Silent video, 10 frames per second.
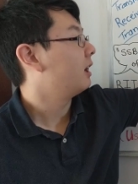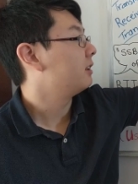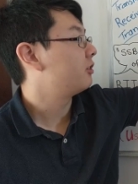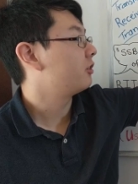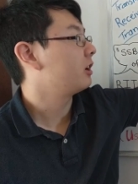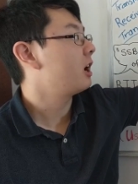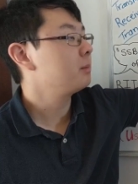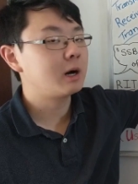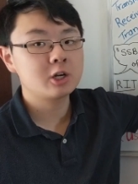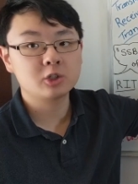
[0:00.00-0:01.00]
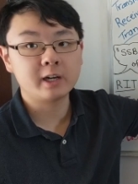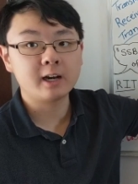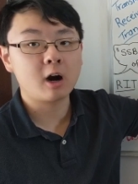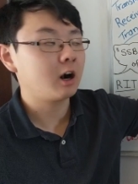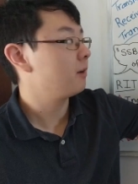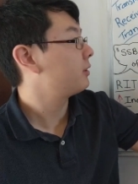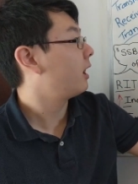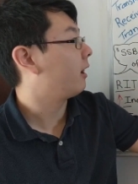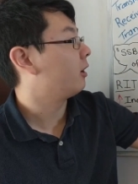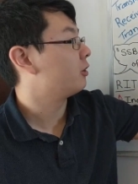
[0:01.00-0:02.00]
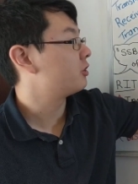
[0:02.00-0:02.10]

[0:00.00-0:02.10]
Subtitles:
this is an unmodulated RF carrier.